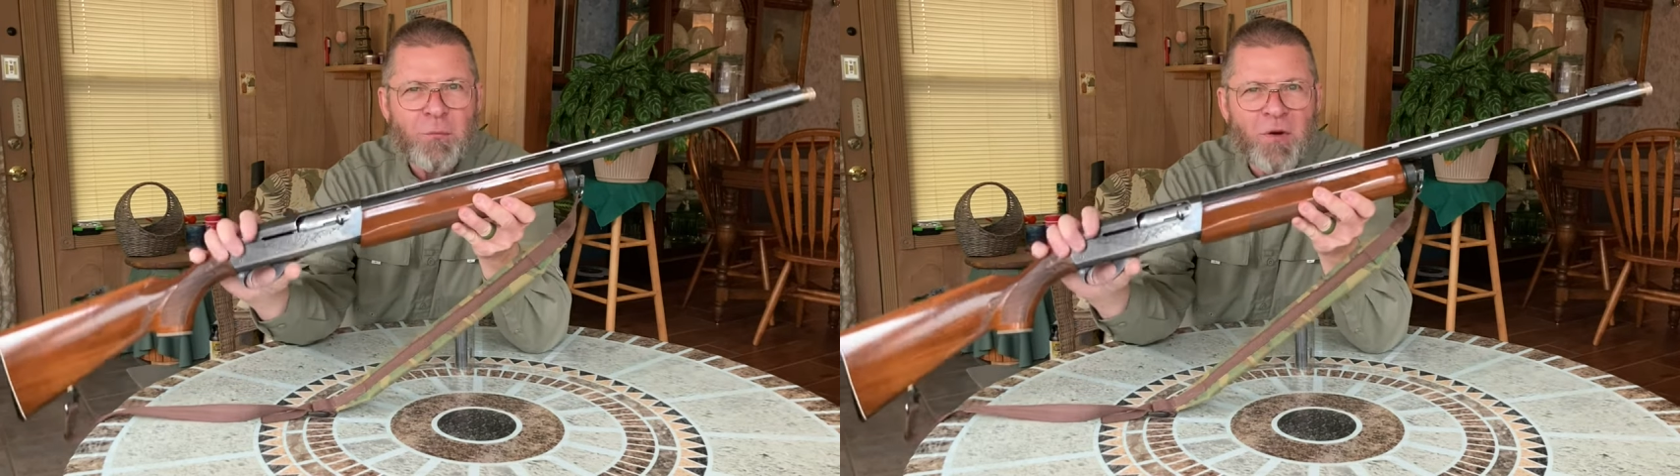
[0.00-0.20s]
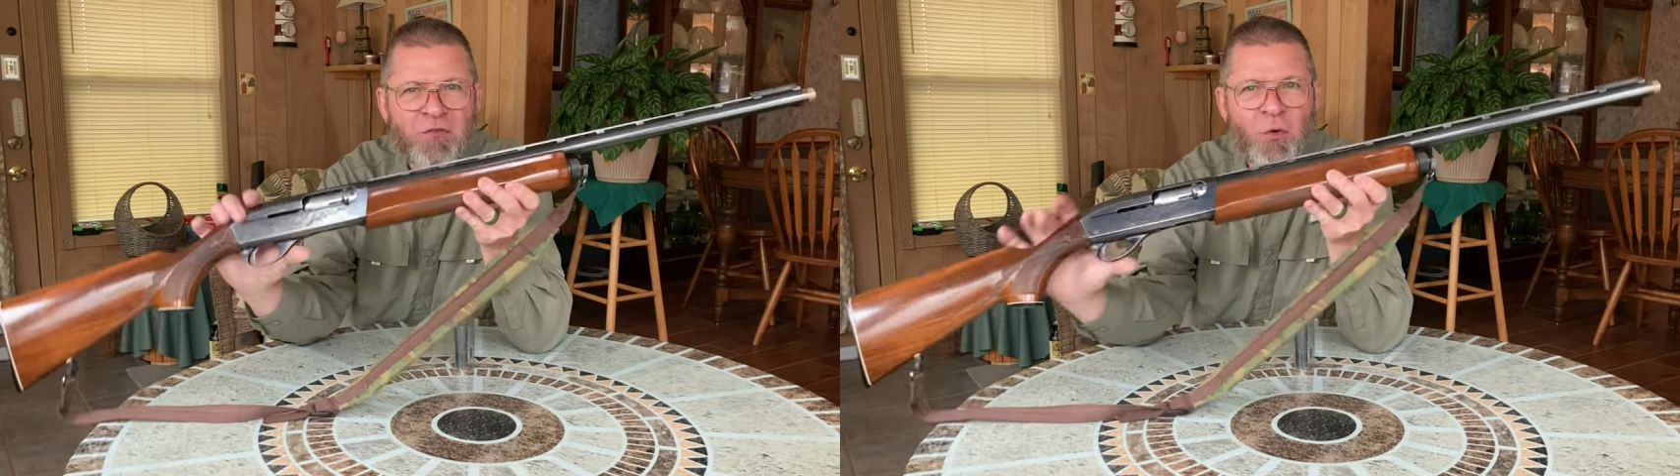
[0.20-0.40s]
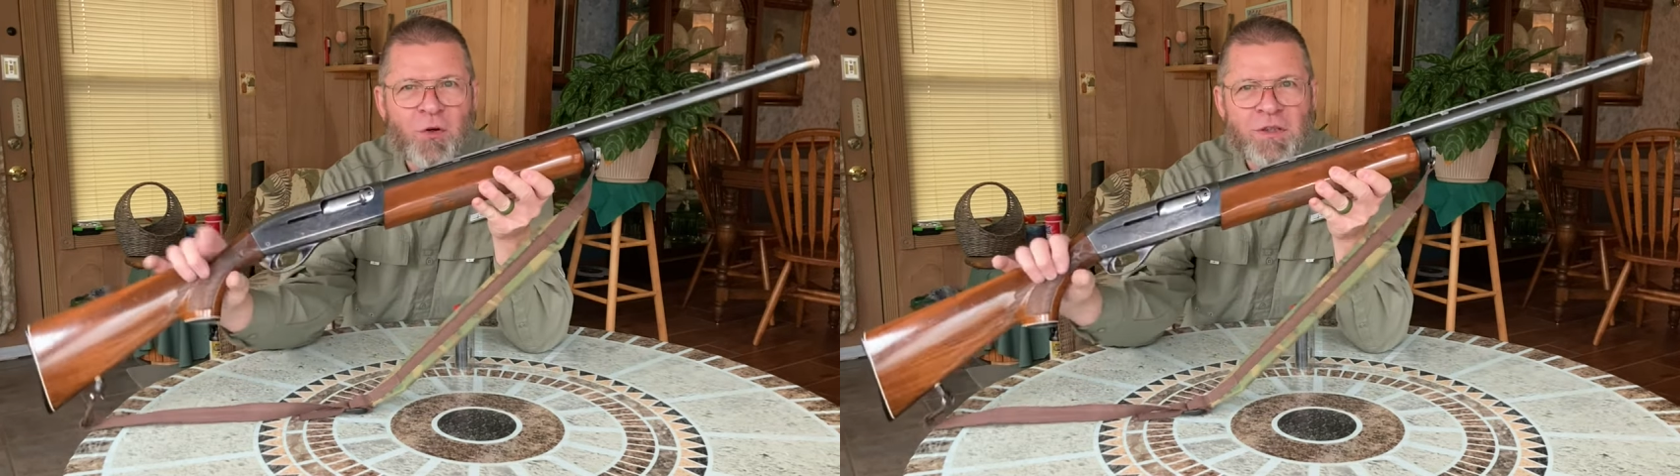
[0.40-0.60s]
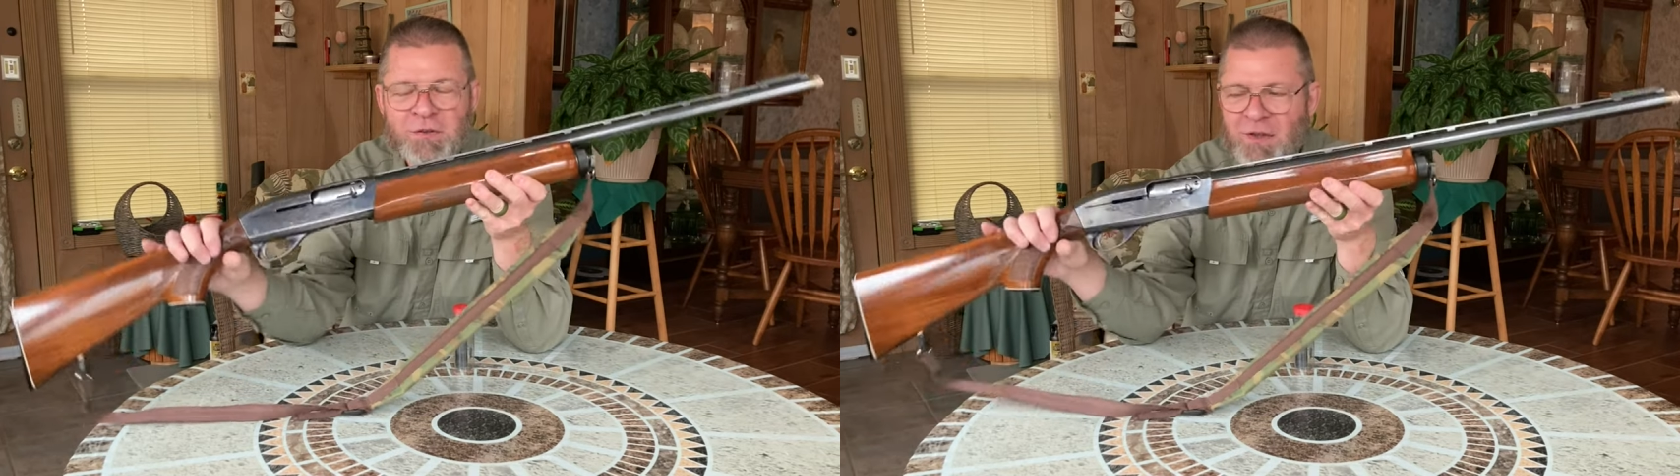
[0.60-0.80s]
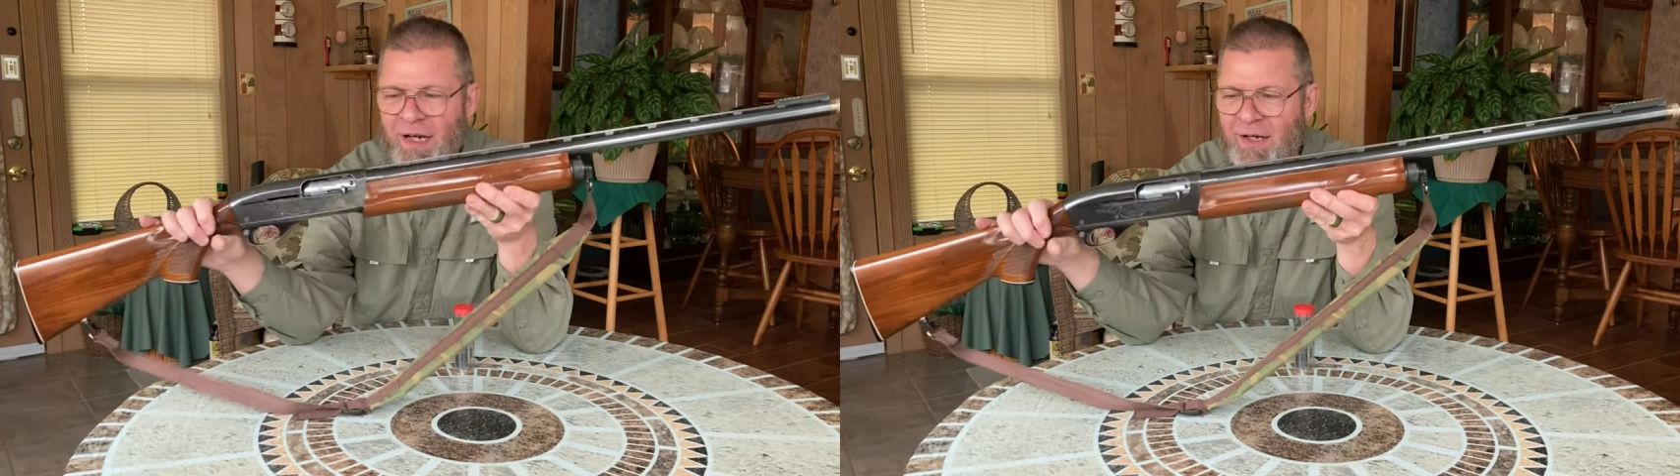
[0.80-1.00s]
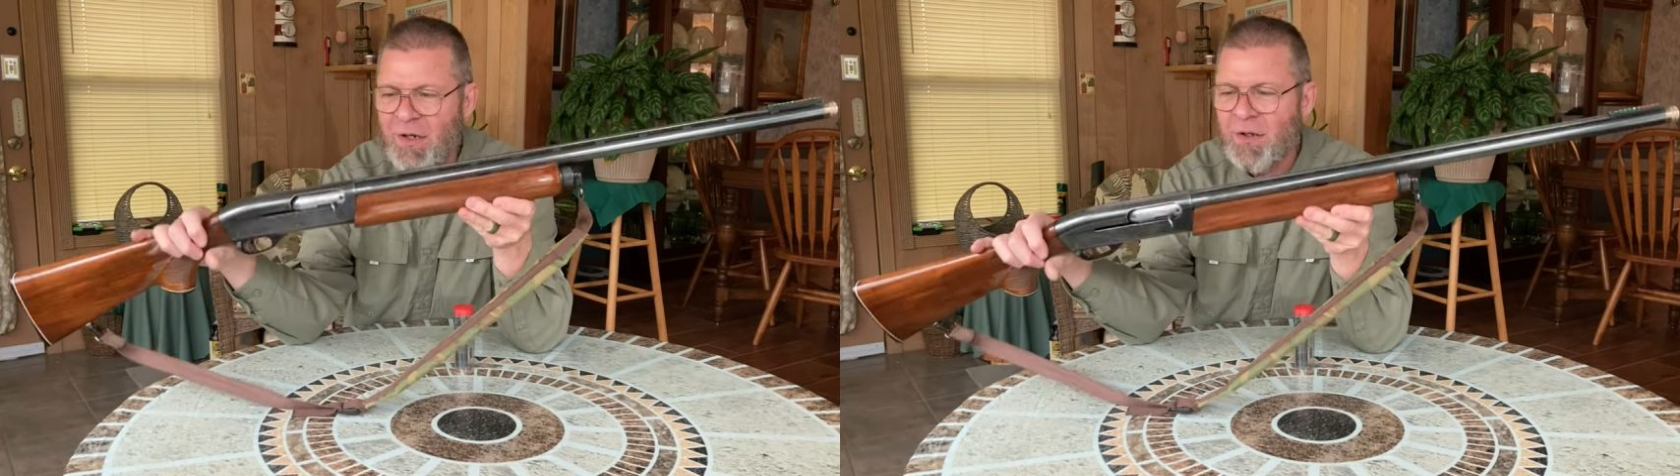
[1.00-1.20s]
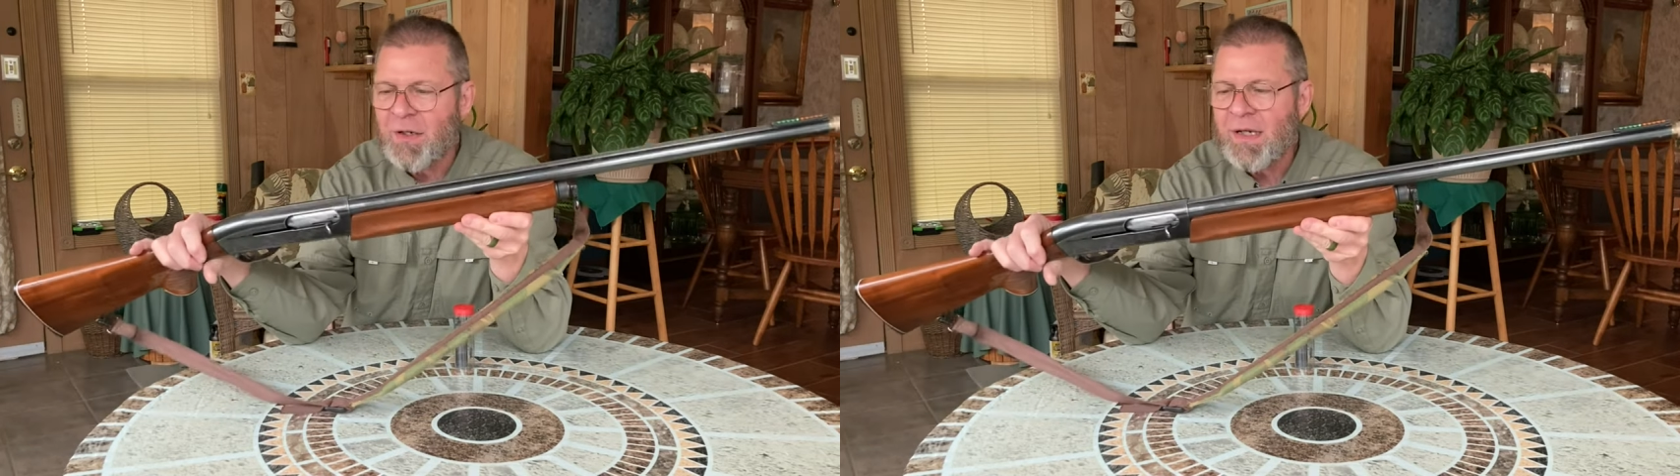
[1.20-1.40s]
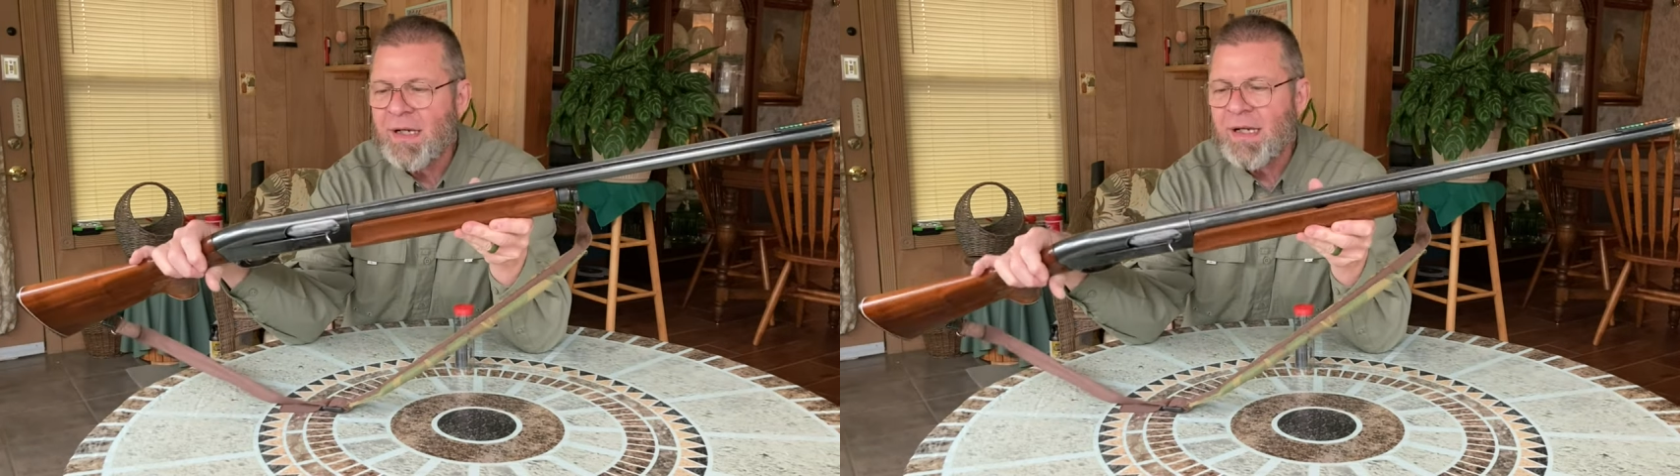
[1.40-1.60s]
before us right here.